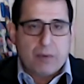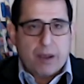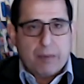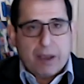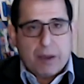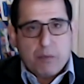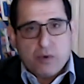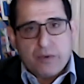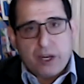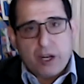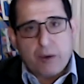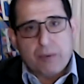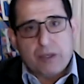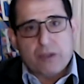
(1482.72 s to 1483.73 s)
I moving
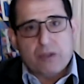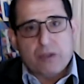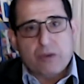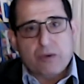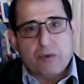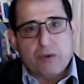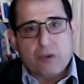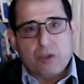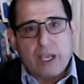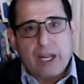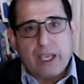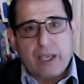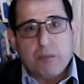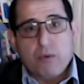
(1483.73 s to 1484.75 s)
up into, can
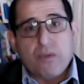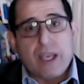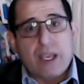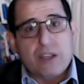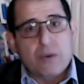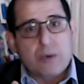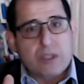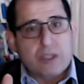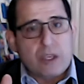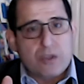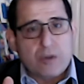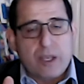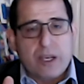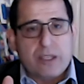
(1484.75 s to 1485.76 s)
I move that to a
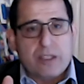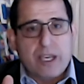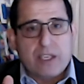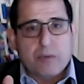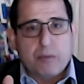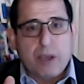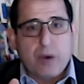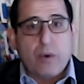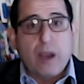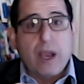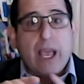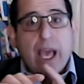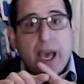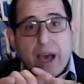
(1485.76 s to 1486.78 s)
centralized aspect where
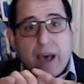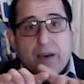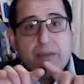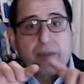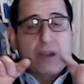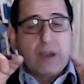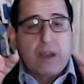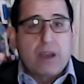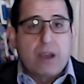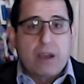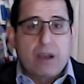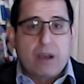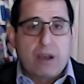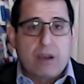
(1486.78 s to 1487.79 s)
I have
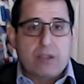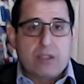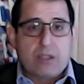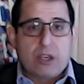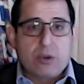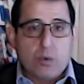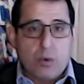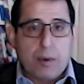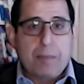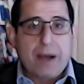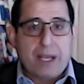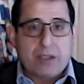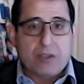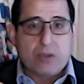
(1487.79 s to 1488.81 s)
a central
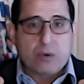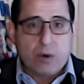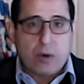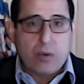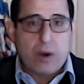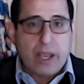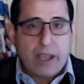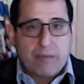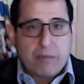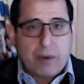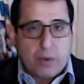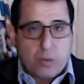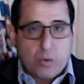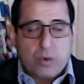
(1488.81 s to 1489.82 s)
repository where I have my
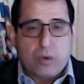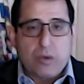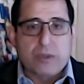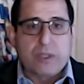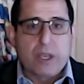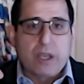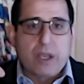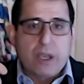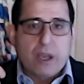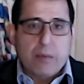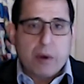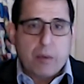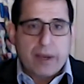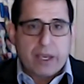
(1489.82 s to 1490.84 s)
rules and
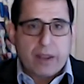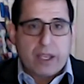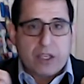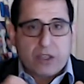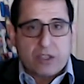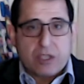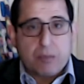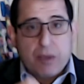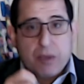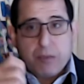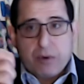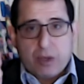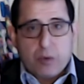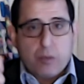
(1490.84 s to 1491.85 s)
my regulations that
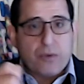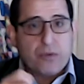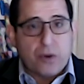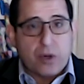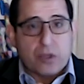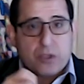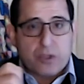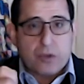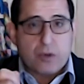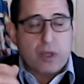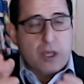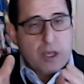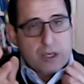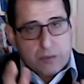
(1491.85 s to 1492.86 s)
people can refer to
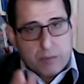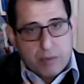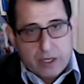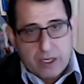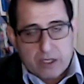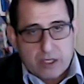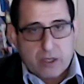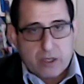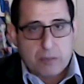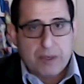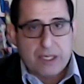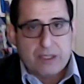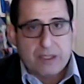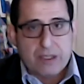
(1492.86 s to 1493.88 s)
bring into their
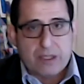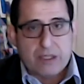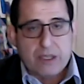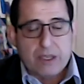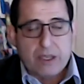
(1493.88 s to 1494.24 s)
business?